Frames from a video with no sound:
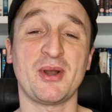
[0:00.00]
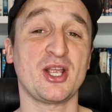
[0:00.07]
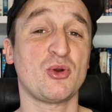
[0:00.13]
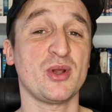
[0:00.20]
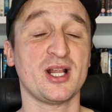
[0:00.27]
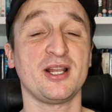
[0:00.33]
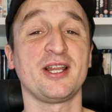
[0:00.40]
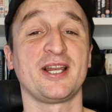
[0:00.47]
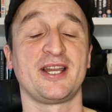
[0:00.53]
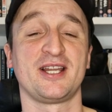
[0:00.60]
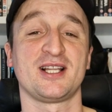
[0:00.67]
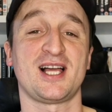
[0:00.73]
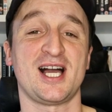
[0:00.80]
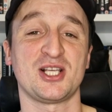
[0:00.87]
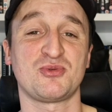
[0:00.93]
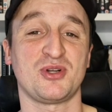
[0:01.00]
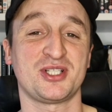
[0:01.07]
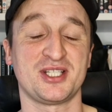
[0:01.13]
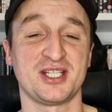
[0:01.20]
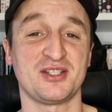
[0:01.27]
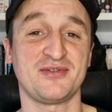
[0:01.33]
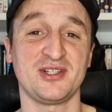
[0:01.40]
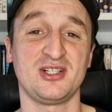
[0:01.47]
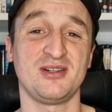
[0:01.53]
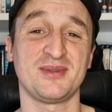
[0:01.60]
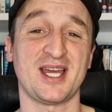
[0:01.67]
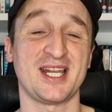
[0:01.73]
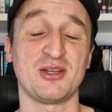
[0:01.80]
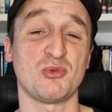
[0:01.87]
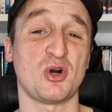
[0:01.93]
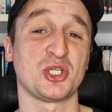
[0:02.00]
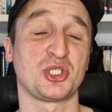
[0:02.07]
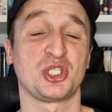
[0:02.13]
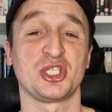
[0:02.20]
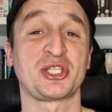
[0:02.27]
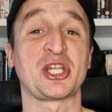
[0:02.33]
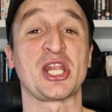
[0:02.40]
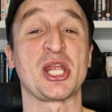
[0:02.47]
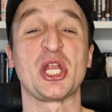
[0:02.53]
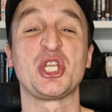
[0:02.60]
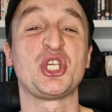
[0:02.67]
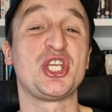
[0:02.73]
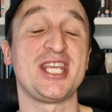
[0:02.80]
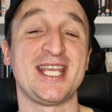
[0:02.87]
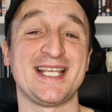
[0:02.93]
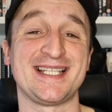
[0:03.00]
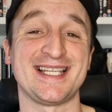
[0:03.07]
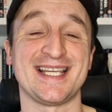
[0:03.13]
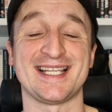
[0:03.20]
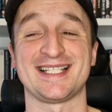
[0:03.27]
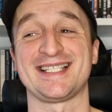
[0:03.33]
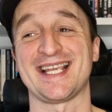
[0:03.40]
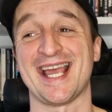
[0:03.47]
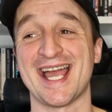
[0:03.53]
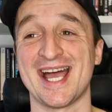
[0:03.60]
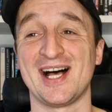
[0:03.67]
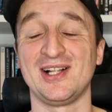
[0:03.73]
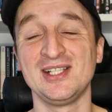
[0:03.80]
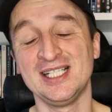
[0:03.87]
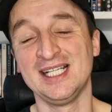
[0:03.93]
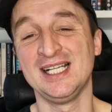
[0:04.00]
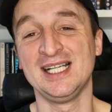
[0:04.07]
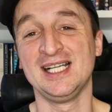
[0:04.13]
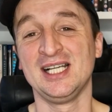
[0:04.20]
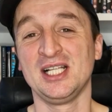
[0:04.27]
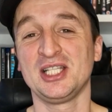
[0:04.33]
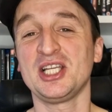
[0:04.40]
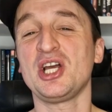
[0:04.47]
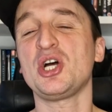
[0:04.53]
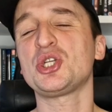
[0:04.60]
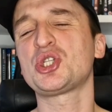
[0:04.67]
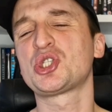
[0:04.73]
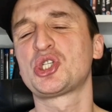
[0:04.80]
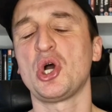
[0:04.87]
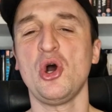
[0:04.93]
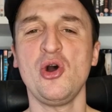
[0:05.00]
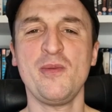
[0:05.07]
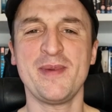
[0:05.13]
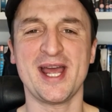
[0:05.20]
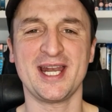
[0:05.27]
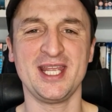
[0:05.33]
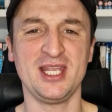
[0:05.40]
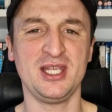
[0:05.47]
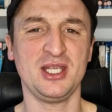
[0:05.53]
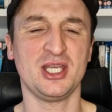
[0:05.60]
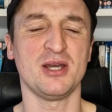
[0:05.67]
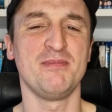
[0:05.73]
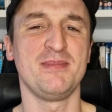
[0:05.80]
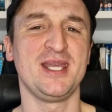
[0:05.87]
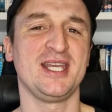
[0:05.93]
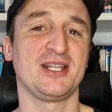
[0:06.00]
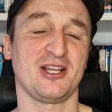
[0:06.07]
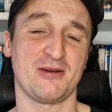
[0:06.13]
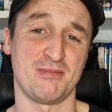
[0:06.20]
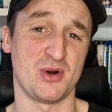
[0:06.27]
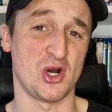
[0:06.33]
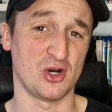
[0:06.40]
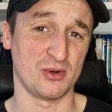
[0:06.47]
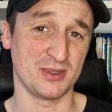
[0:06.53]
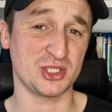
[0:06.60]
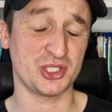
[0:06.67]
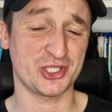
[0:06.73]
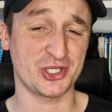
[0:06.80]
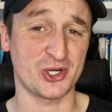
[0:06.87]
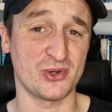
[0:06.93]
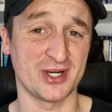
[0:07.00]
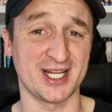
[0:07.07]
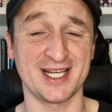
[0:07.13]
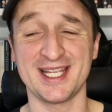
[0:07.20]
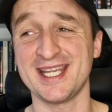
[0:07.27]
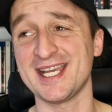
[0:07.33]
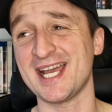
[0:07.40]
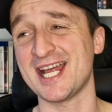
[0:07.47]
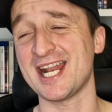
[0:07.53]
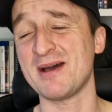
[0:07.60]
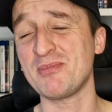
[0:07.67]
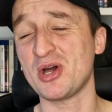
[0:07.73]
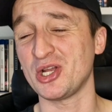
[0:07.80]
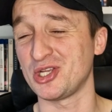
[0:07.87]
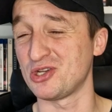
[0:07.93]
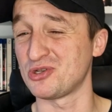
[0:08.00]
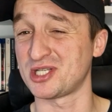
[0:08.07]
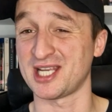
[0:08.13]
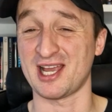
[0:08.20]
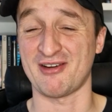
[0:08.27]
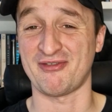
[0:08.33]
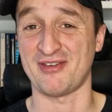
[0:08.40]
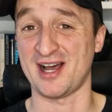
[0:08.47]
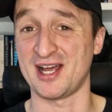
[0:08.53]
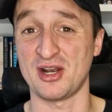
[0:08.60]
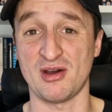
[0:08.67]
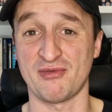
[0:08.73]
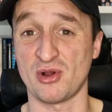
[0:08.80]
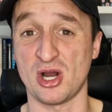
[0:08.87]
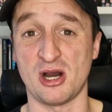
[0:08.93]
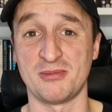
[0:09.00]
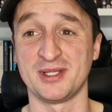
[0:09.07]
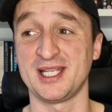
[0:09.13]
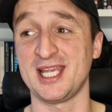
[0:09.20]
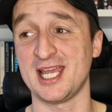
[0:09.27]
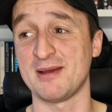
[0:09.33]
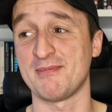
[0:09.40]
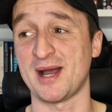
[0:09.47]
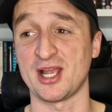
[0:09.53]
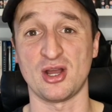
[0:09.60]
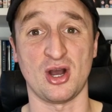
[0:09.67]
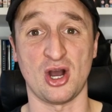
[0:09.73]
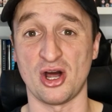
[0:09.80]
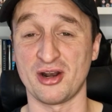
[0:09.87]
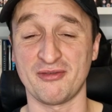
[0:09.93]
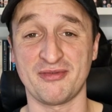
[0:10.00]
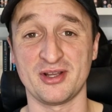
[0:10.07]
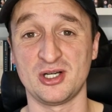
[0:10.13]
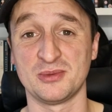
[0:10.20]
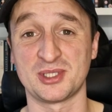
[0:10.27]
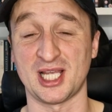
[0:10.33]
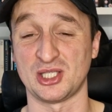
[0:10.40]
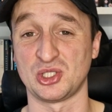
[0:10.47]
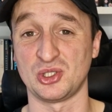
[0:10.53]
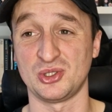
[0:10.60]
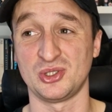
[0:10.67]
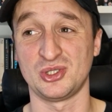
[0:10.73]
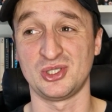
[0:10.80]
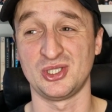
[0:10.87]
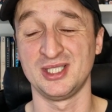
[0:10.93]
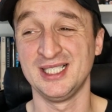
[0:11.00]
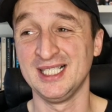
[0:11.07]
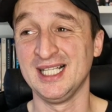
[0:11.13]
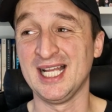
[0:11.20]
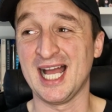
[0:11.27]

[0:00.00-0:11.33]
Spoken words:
Now, I quickly realized watching this film that it was just cheesy as hell. There are so many comedic moments thrown in here, and I'm not usually a fan of comedy in my horror films at all,